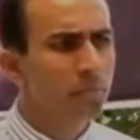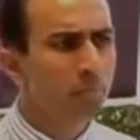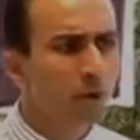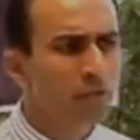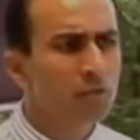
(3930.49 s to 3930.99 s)

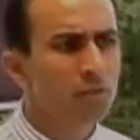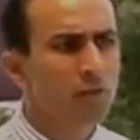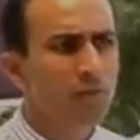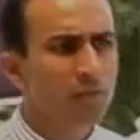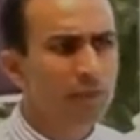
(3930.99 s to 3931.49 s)
Ponder
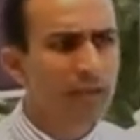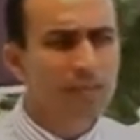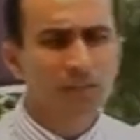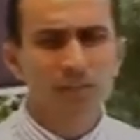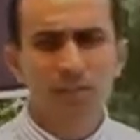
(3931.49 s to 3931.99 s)
on
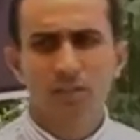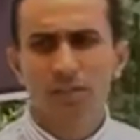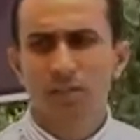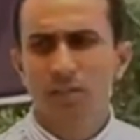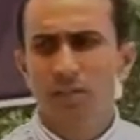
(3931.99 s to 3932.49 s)
that
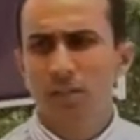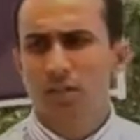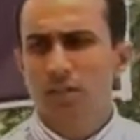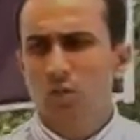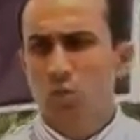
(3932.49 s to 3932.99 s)

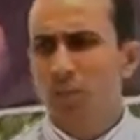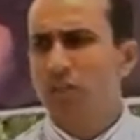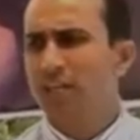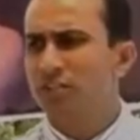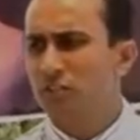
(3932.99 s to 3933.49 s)

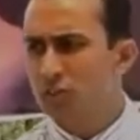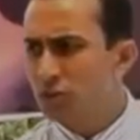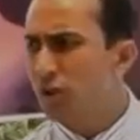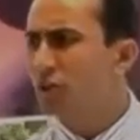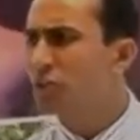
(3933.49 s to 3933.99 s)
which has
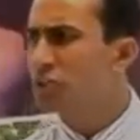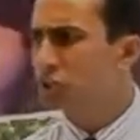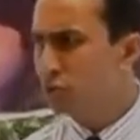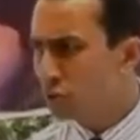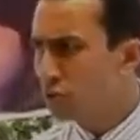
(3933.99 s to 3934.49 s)
retarded
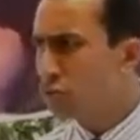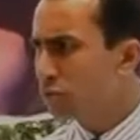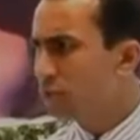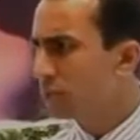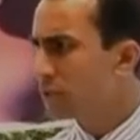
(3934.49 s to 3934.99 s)
your
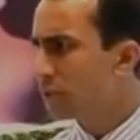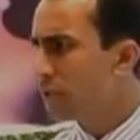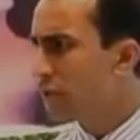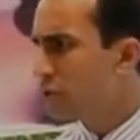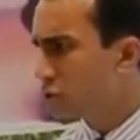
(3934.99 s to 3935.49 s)
growth
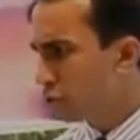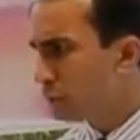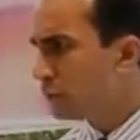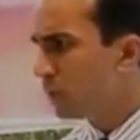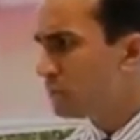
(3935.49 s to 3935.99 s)
to your
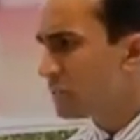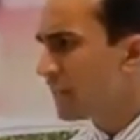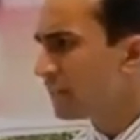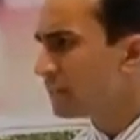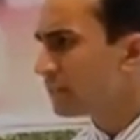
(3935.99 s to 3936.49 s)
promised land.